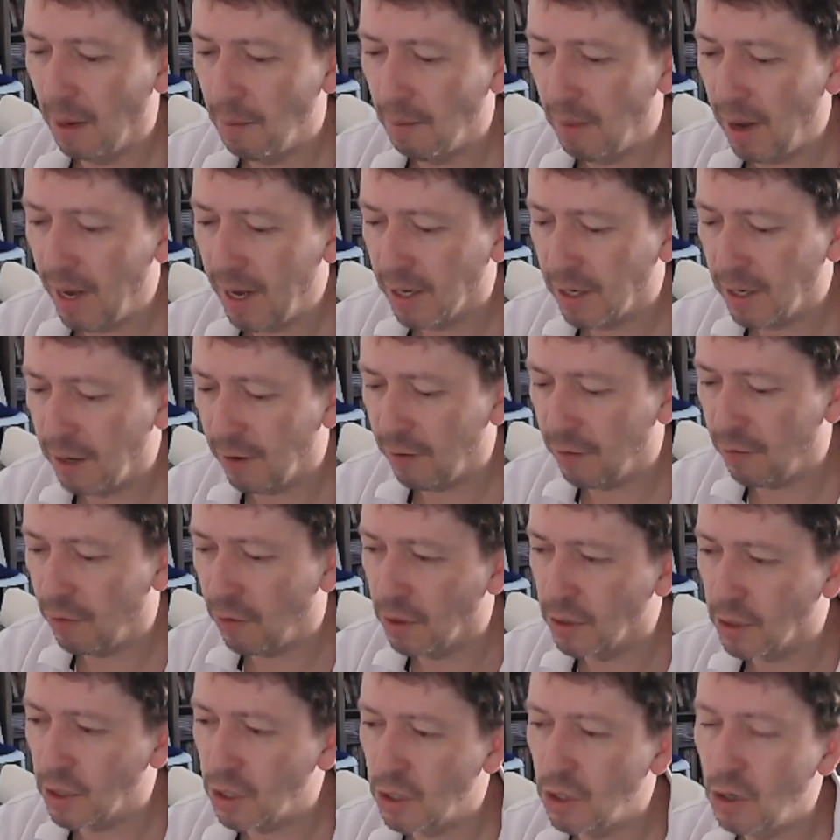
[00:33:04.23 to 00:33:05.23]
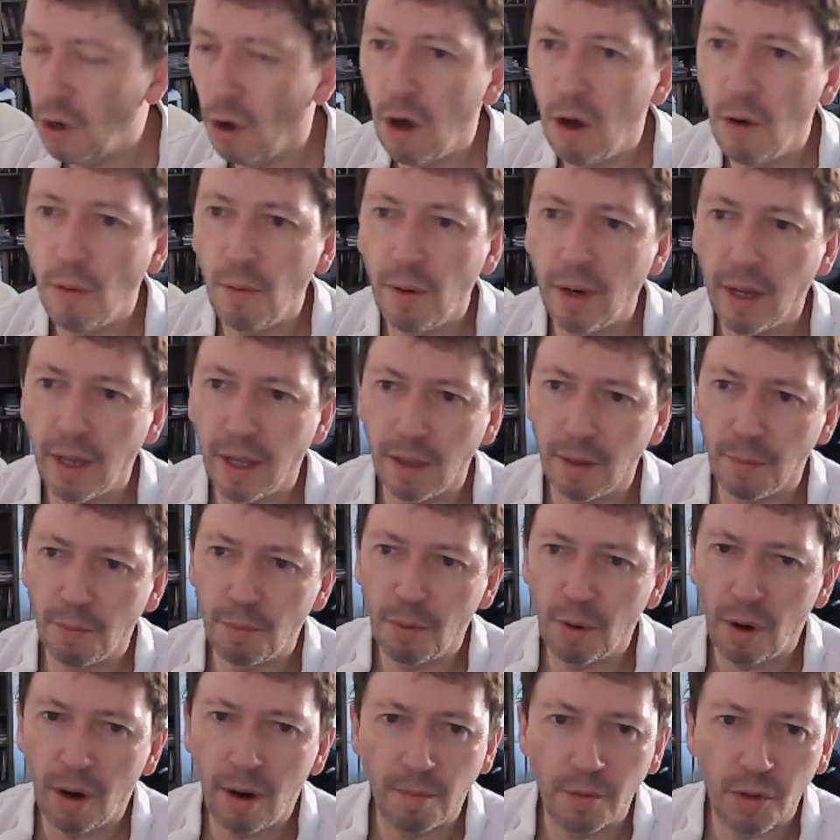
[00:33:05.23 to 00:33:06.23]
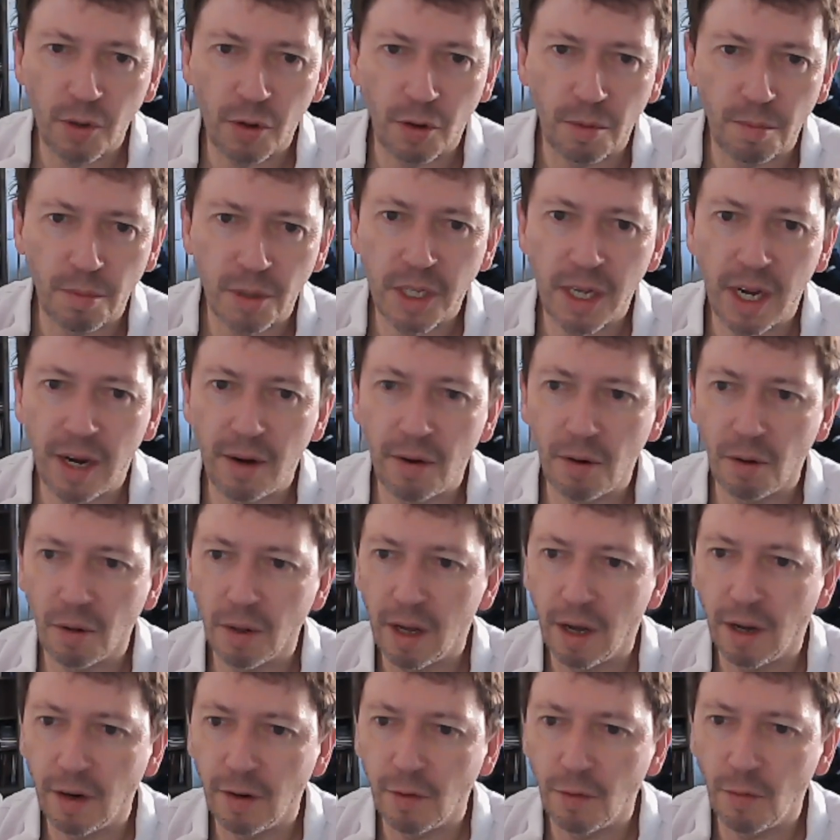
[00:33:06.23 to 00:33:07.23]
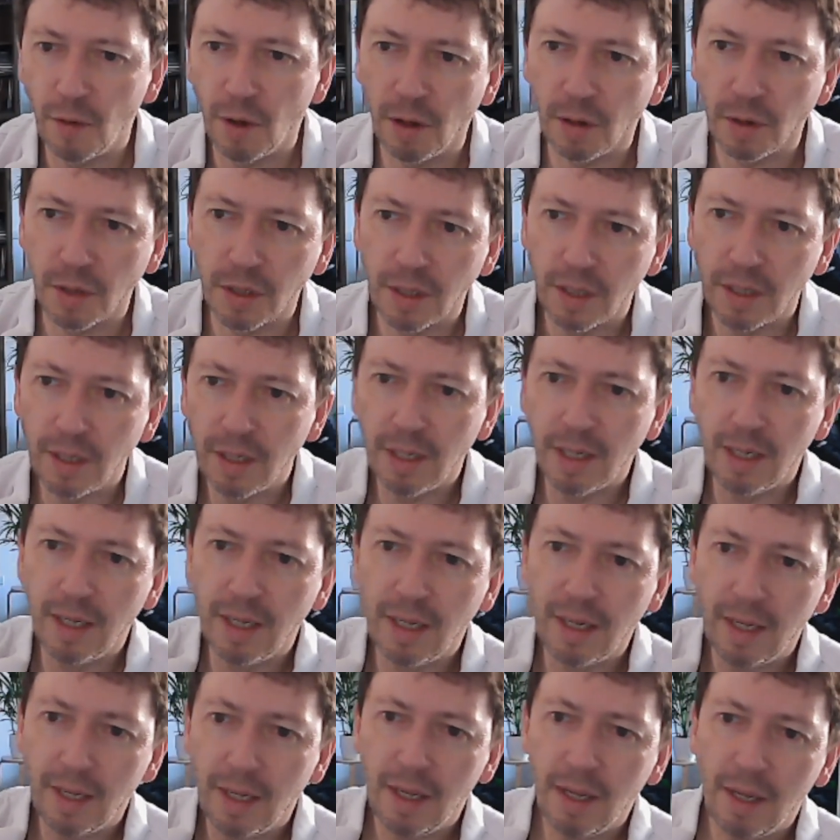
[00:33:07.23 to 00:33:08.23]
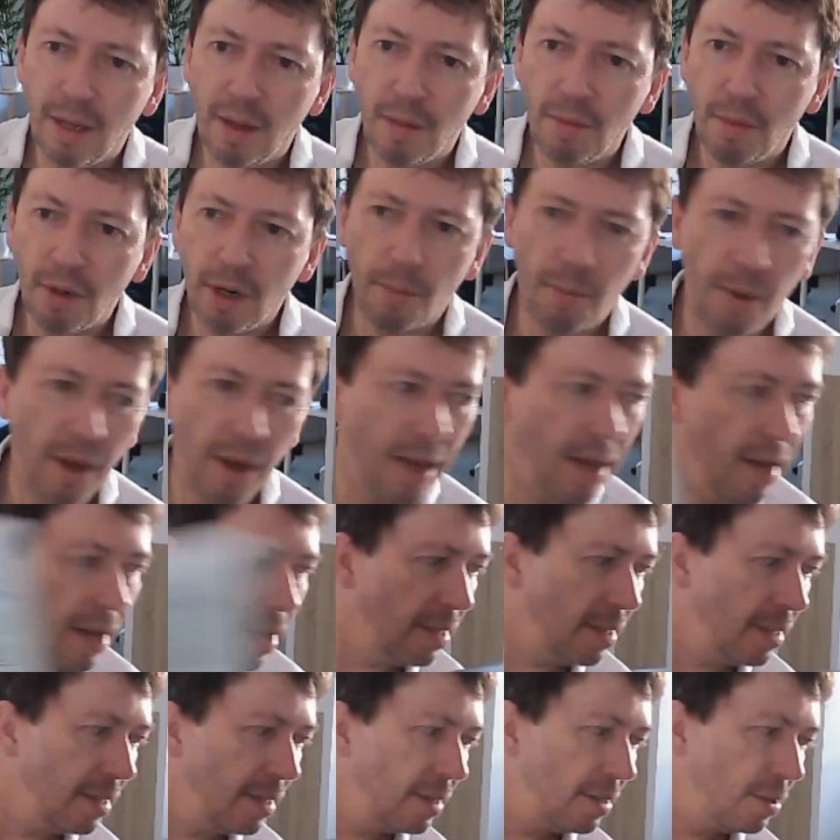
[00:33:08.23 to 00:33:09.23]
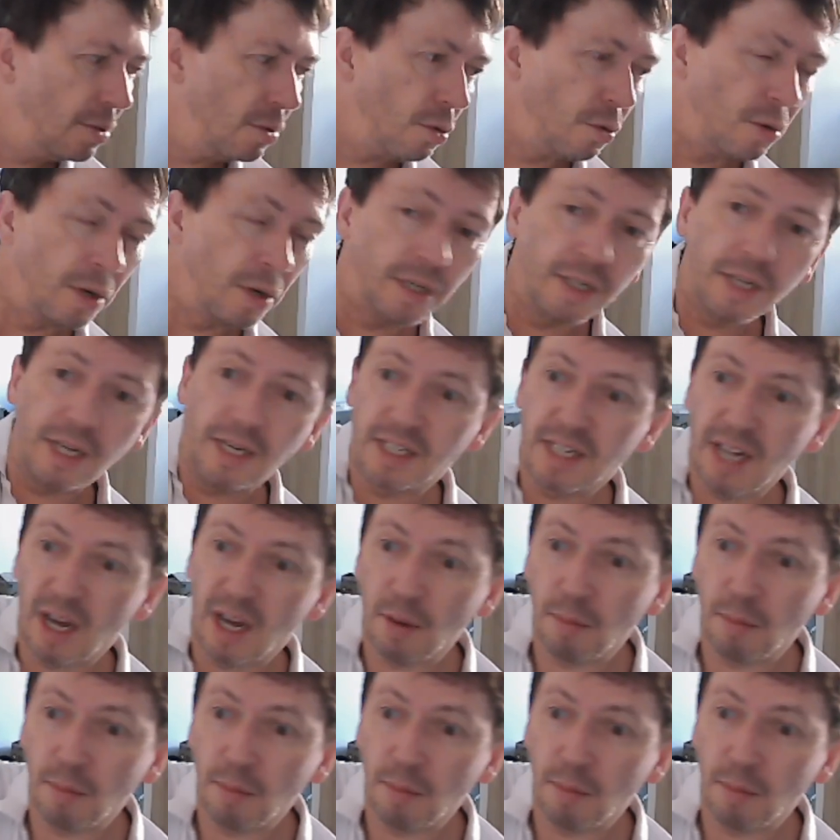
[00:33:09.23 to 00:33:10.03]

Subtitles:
make a difference, not only in the prime sort of material kind of world, but up here, or indeed down